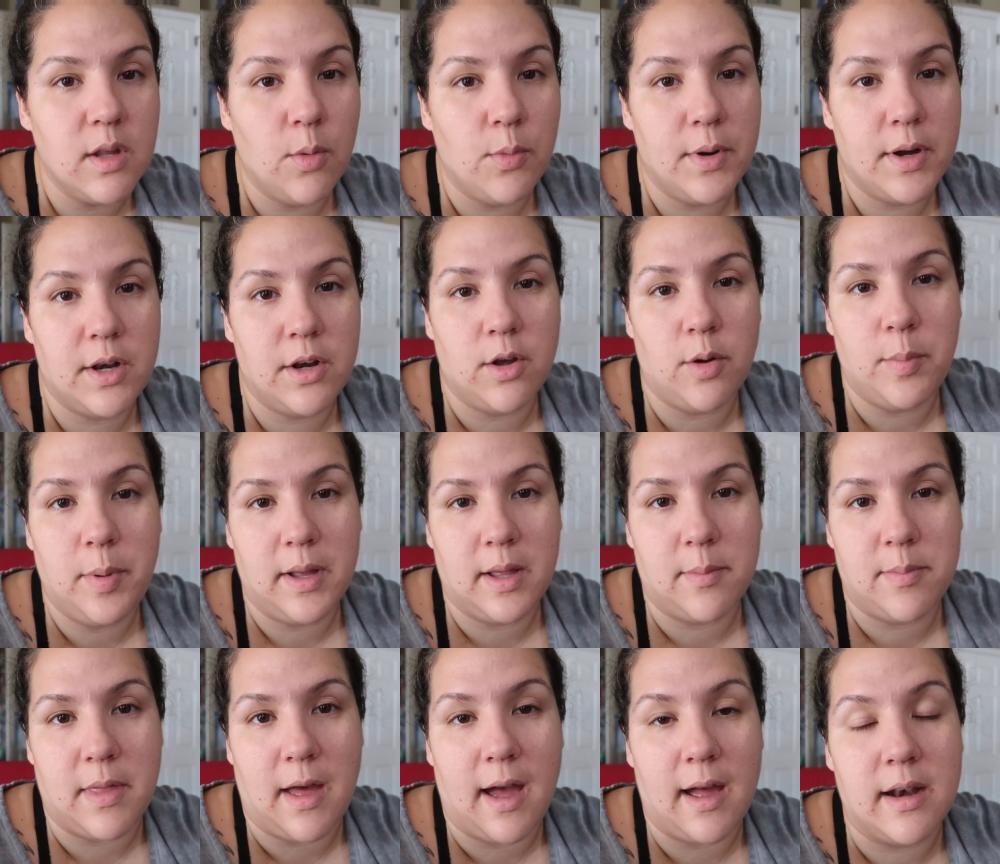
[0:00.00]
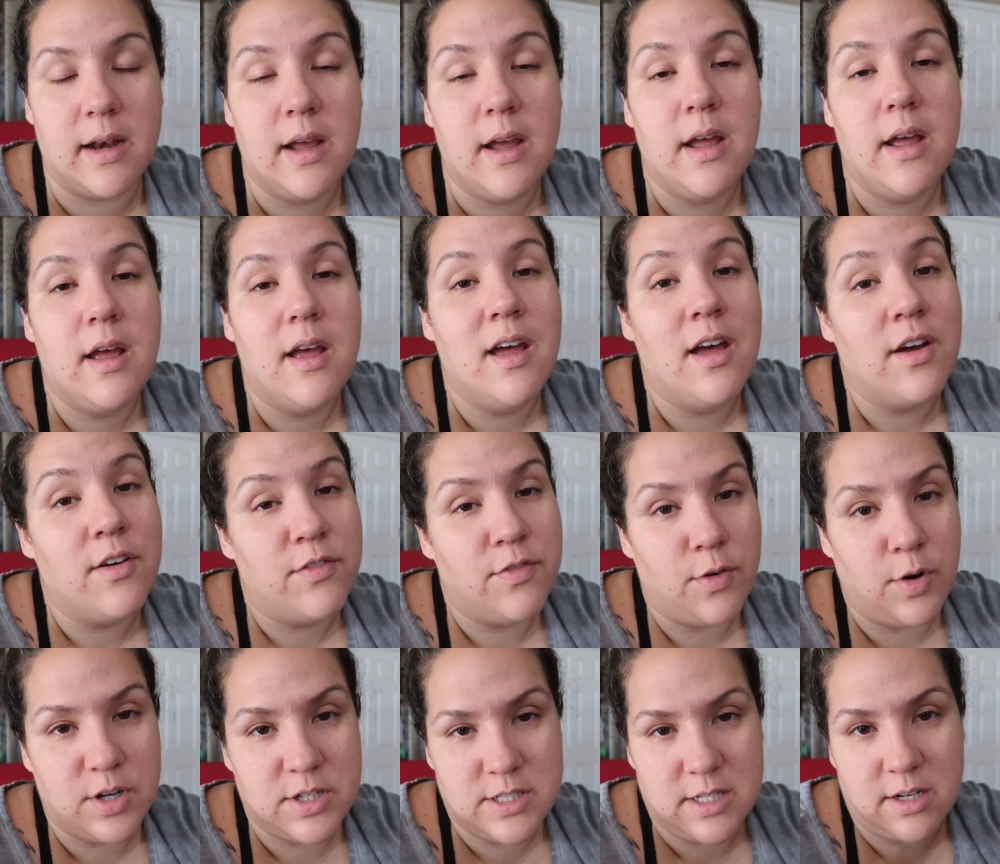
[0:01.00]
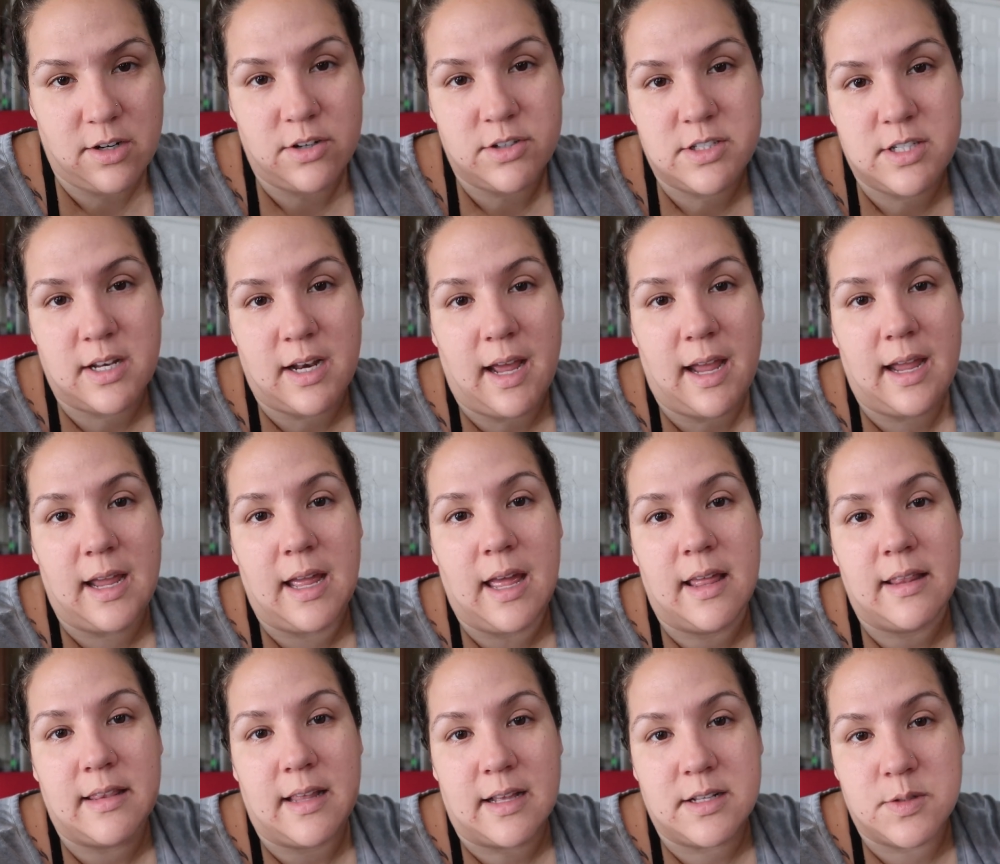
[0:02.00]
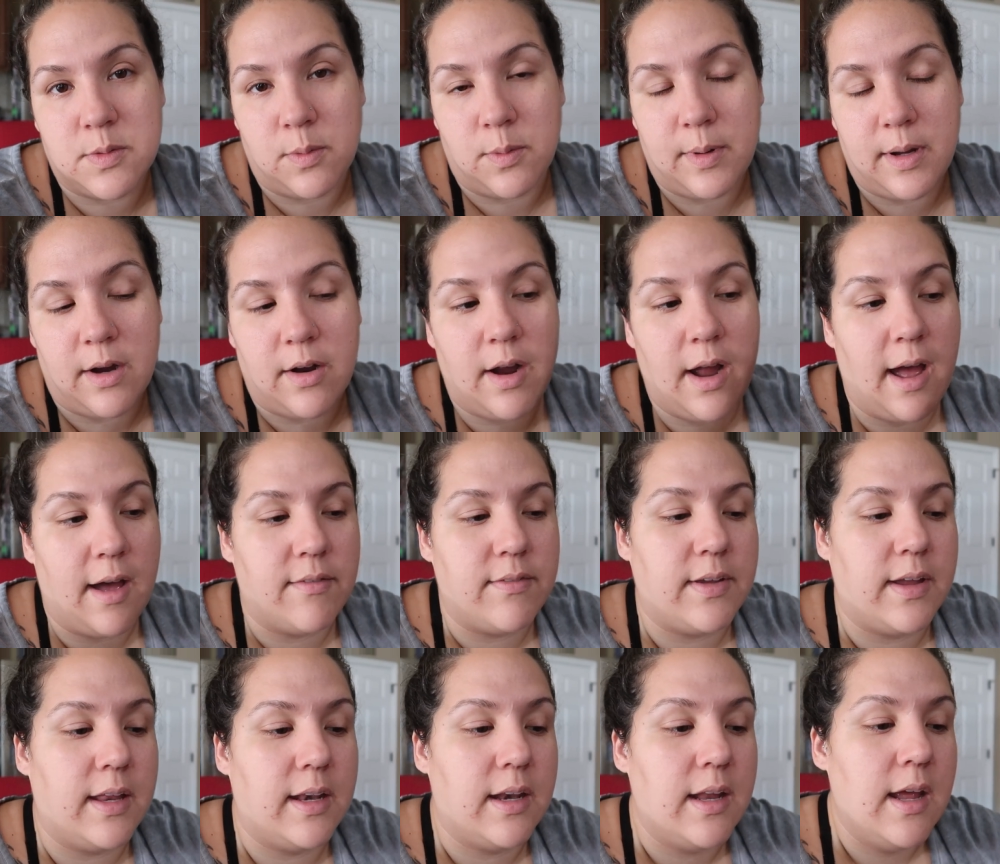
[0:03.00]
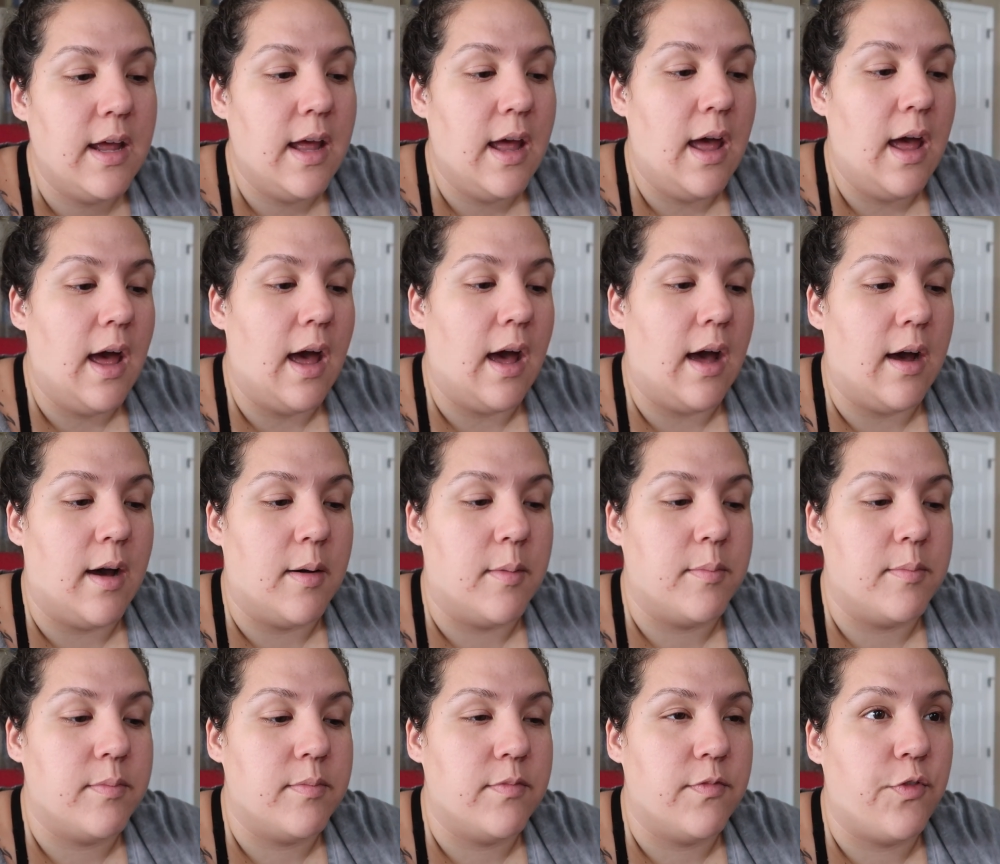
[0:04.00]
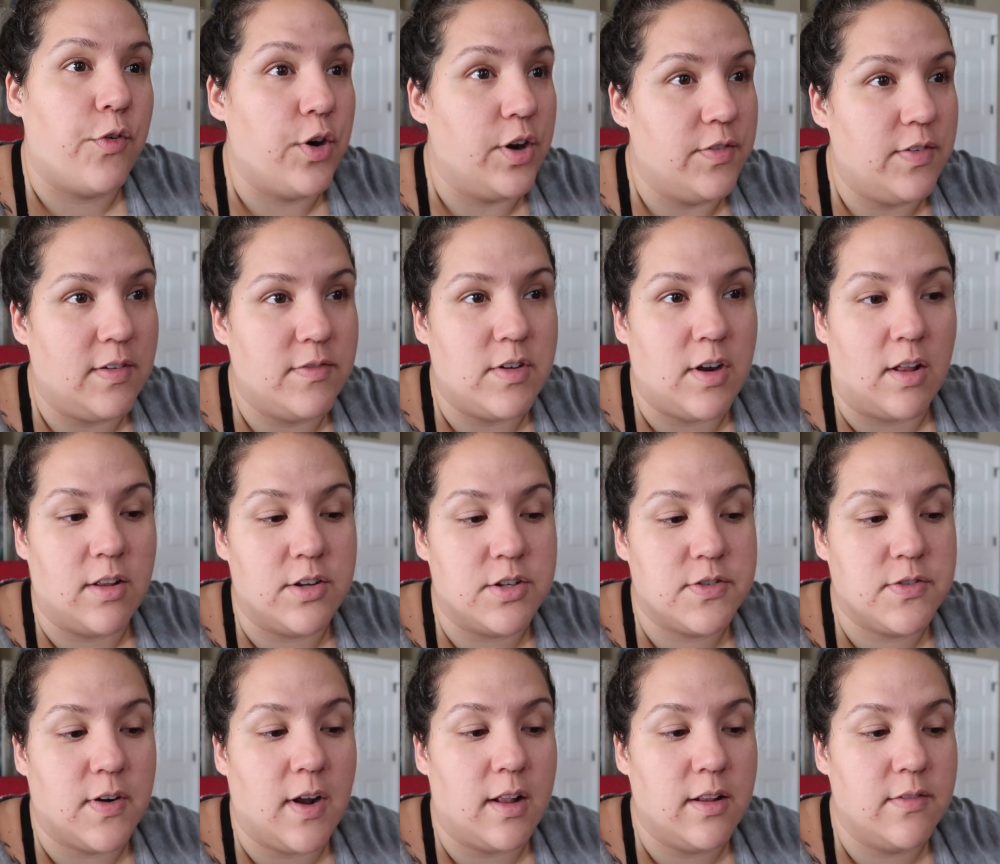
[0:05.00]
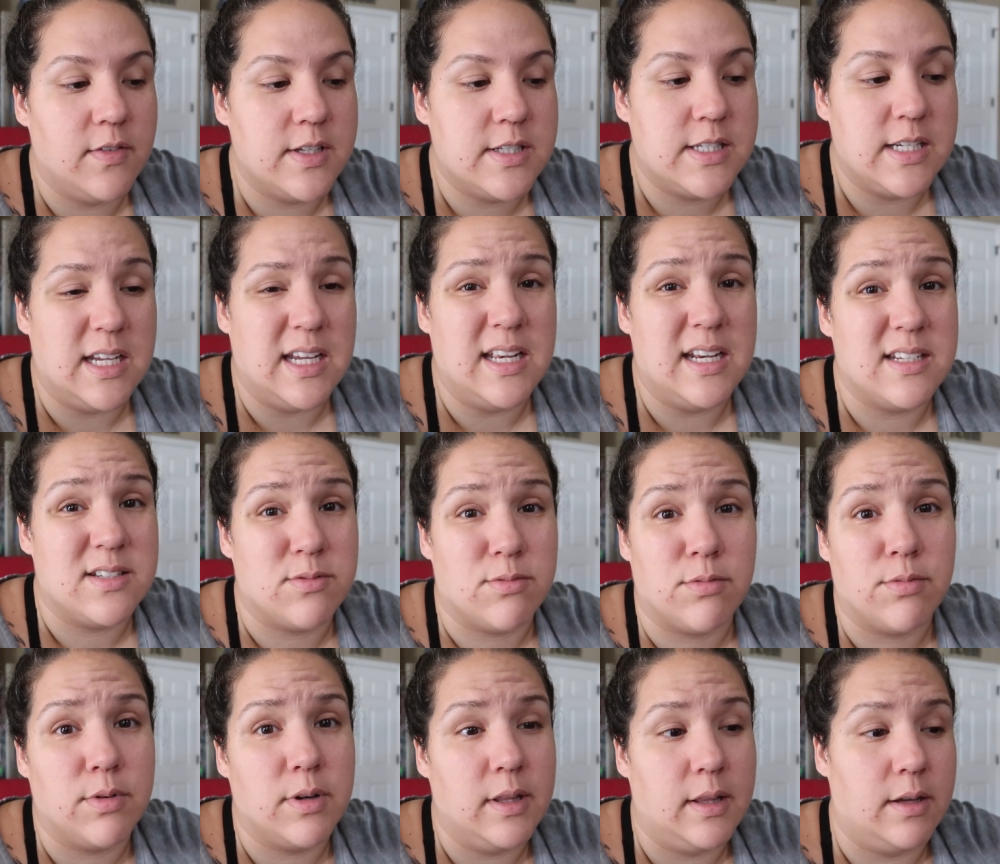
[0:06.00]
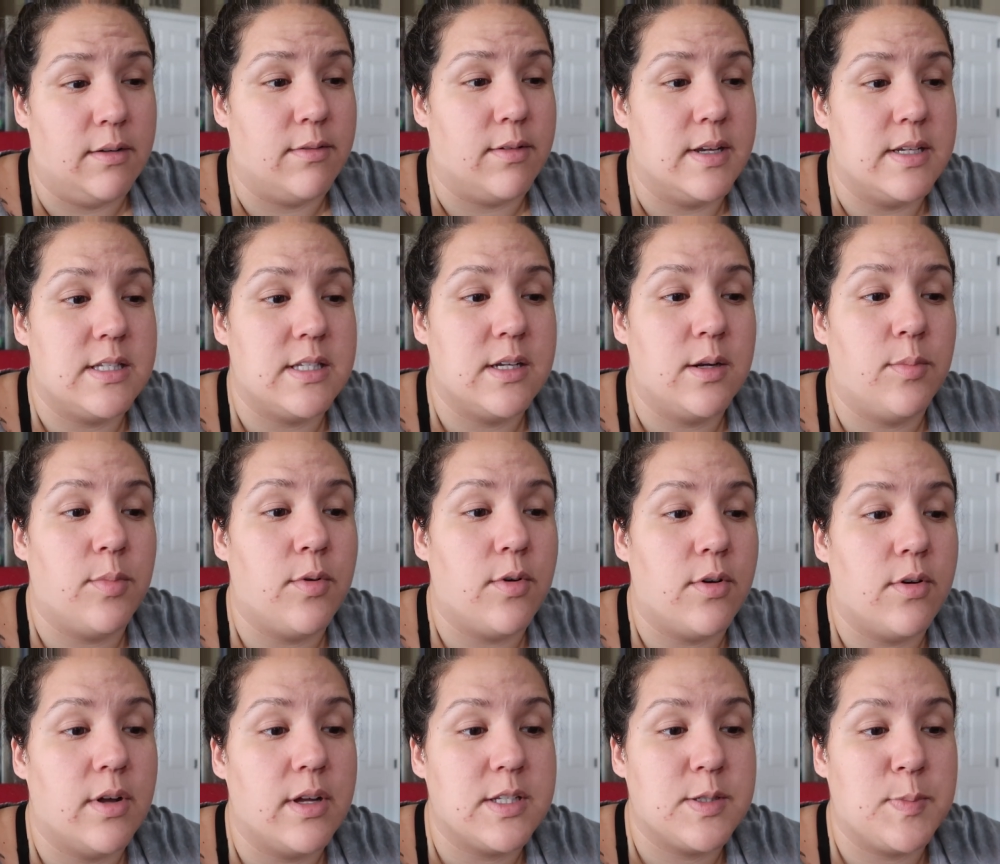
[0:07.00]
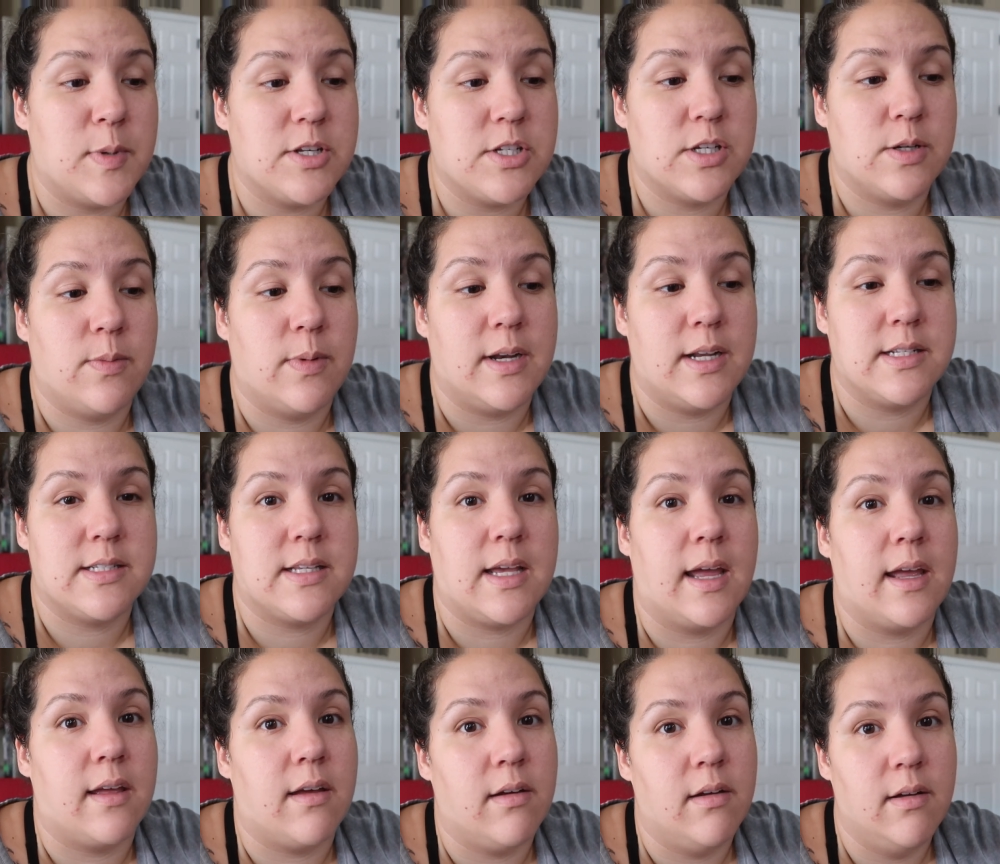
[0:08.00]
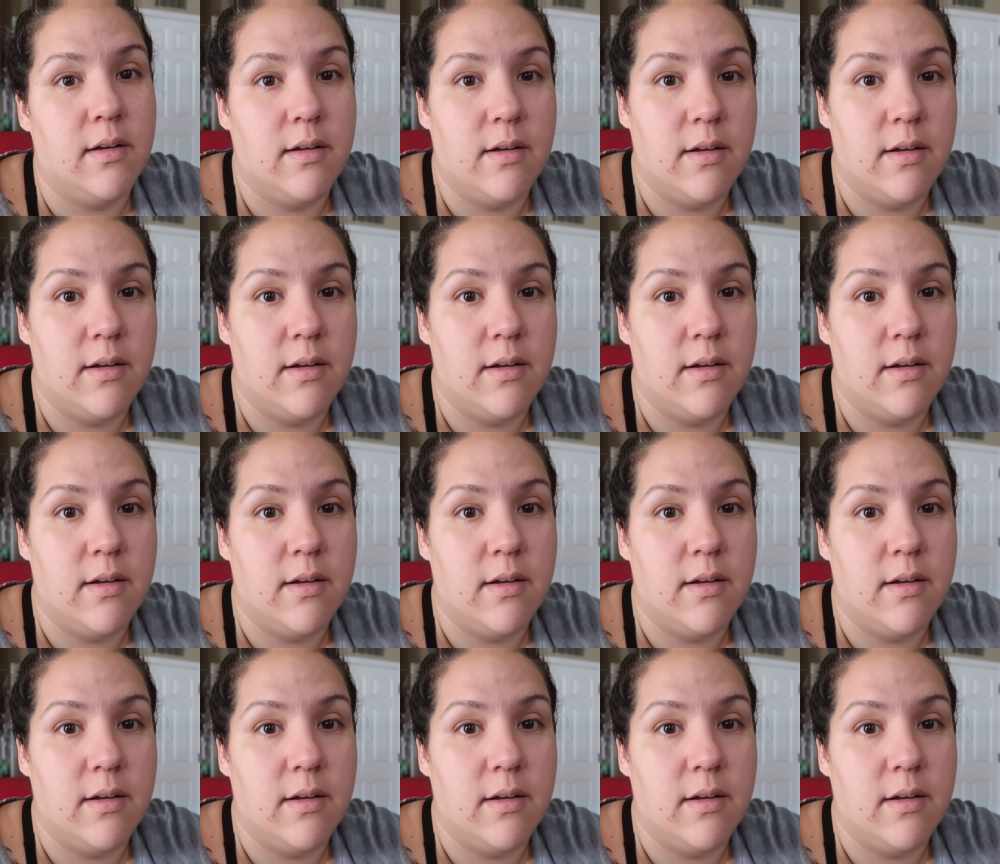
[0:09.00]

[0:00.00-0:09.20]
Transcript: we're gonna go pick up that for dinner tonight and that's what we are having. Um, $45 for all of us to eat is really reasonable, especially when it's like